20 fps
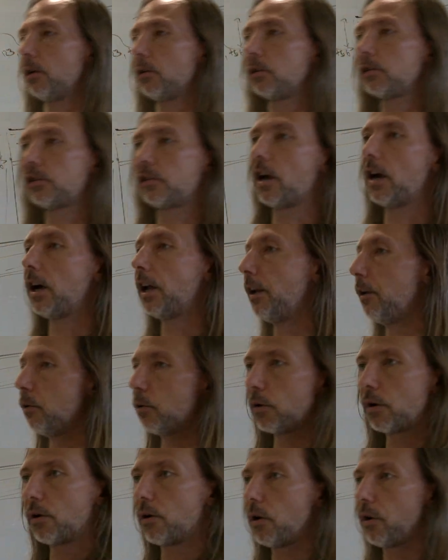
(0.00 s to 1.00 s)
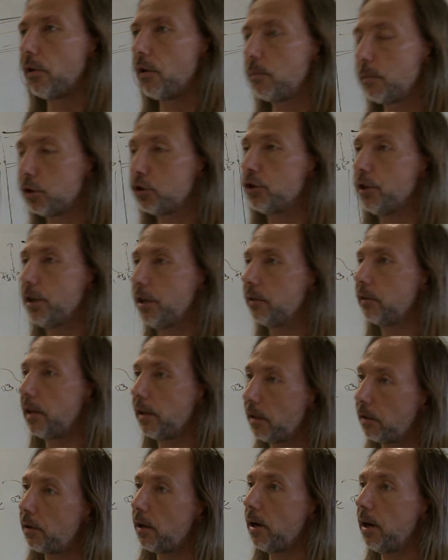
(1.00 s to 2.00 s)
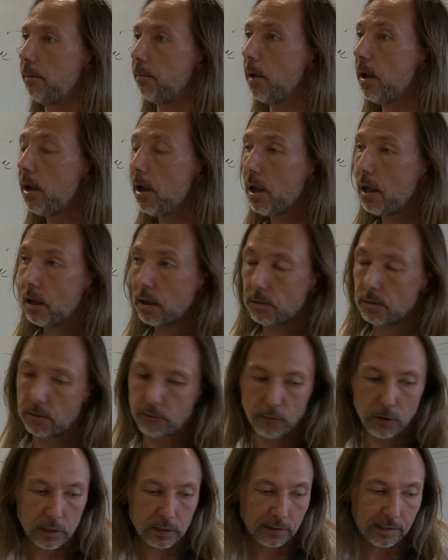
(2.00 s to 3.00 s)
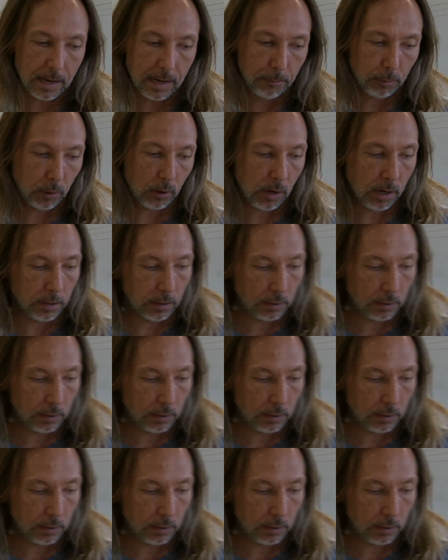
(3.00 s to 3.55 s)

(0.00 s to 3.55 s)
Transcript: on Sun or other machines at the time. The first sampler I